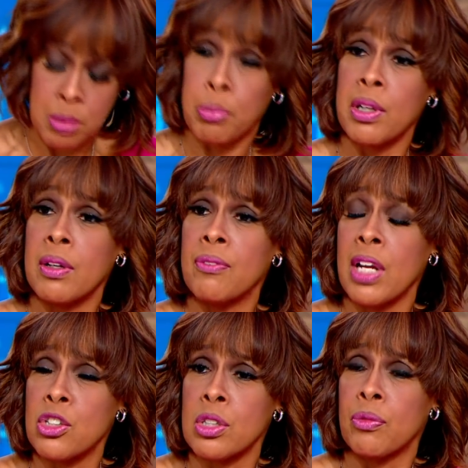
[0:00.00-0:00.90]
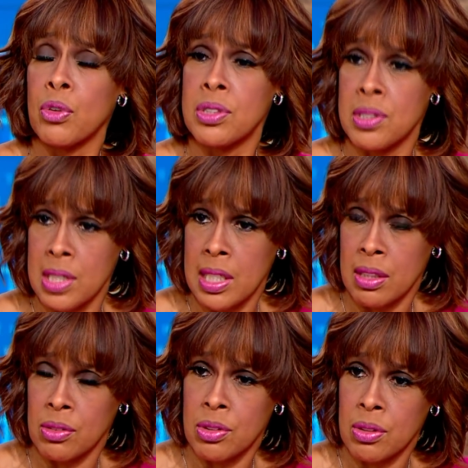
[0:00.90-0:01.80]
a prevention for
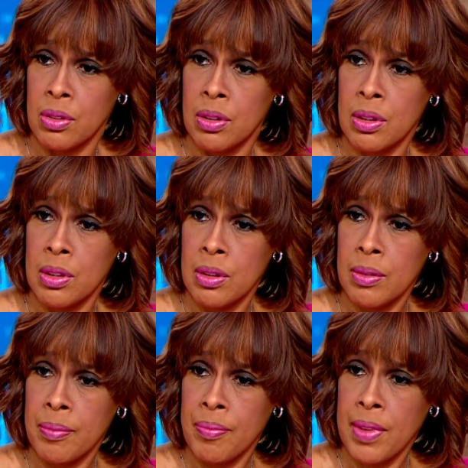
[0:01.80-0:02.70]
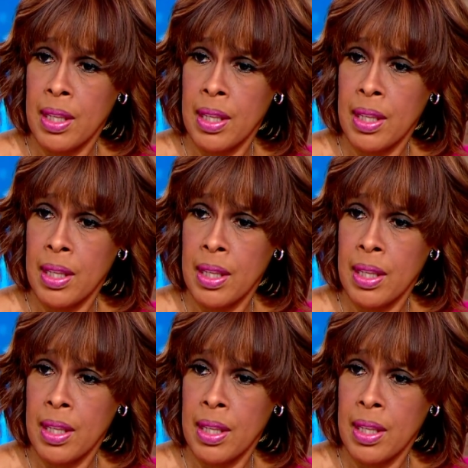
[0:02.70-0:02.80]
disease. Yeah, I